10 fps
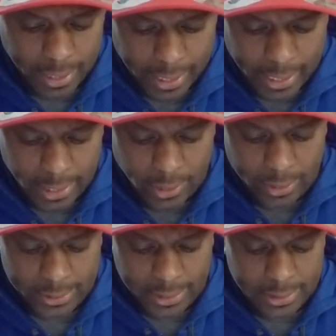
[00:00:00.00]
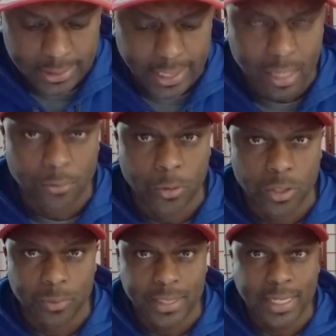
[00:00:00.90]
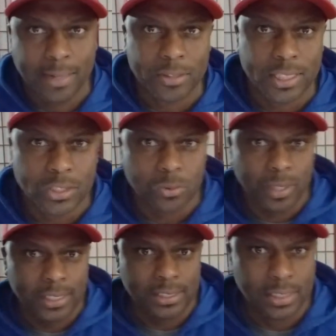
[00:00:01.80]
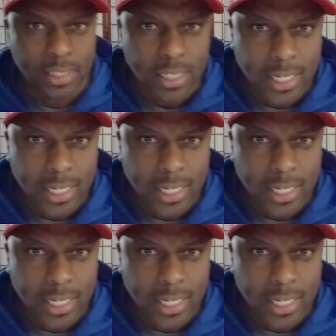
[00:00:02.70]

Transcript: in Los Angeles, California, we did have a situation,